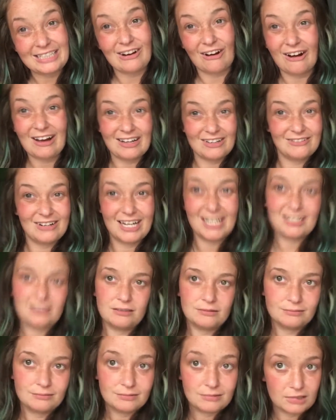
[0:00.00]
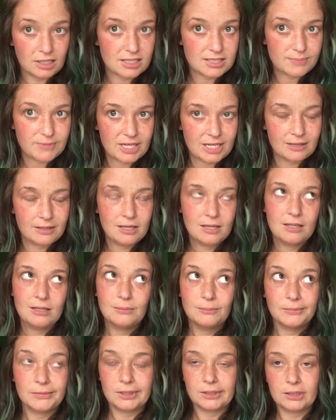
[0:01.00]
and nod, right? That's me.
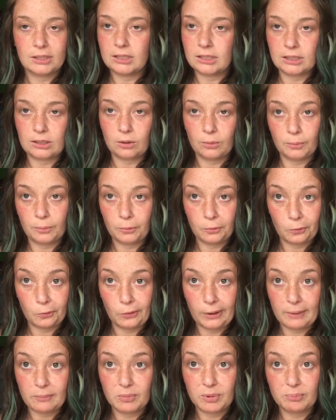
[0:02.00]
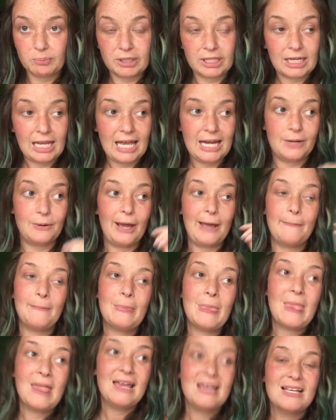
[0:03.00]
Little wimp. But anyway,
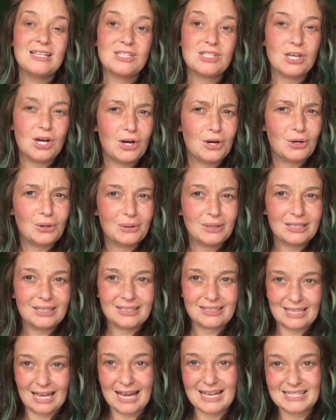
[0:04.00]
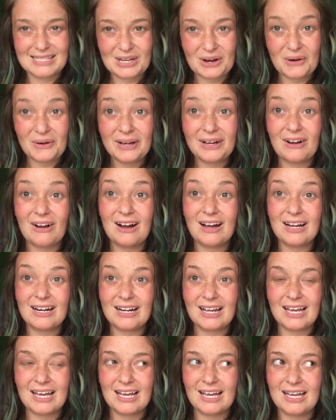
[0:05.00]
so that's going on,
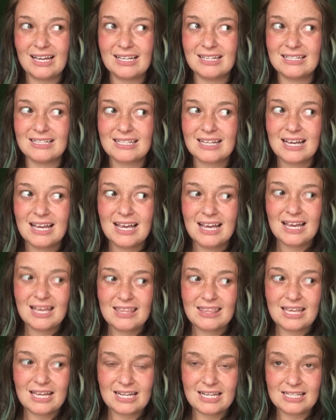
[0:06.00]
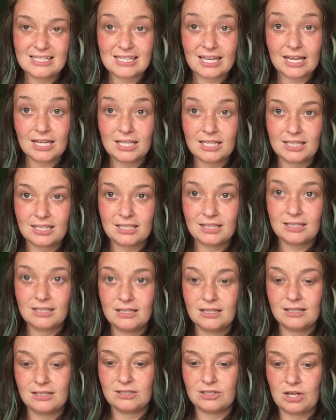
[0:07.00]
and then he's like
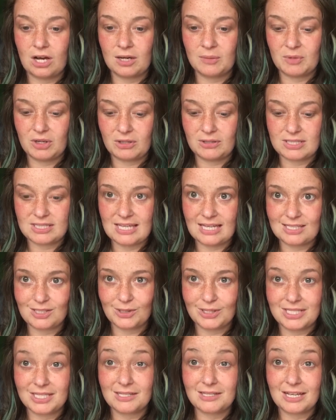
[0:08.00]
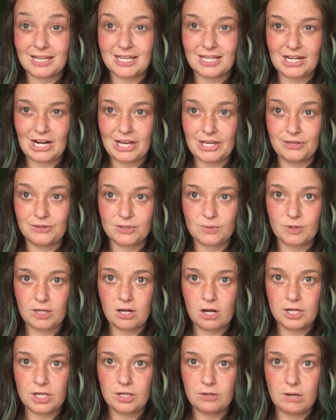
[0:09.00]
talking about sex toys. He's like, can I use one
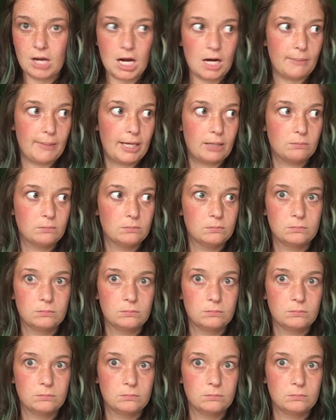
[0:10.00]
on you? And I'm like,